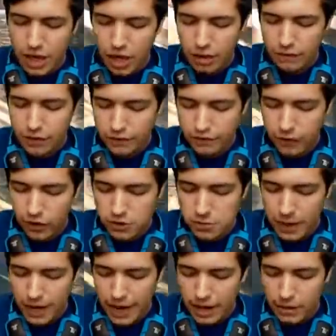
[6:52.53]
of the phone's
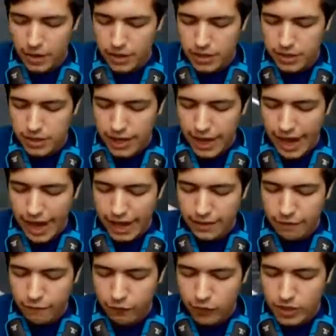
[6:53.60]
power.
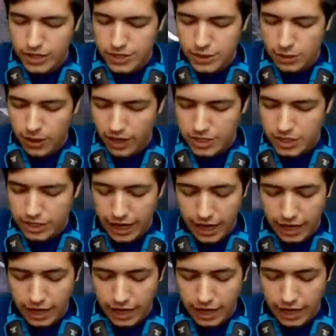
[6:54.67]
And for it to actually,